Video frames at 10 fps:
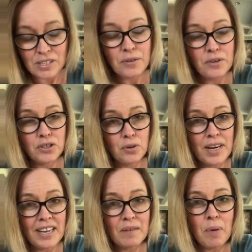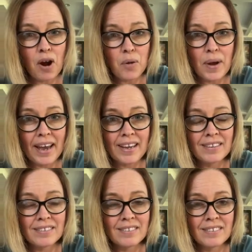So if you're joining in part
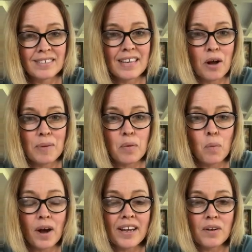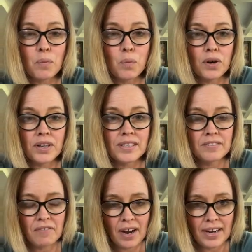way, tell me what would
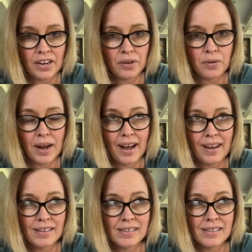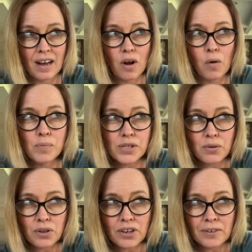define you as a
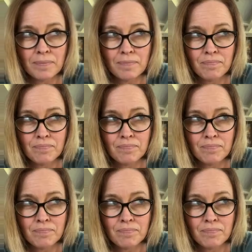homeschooler,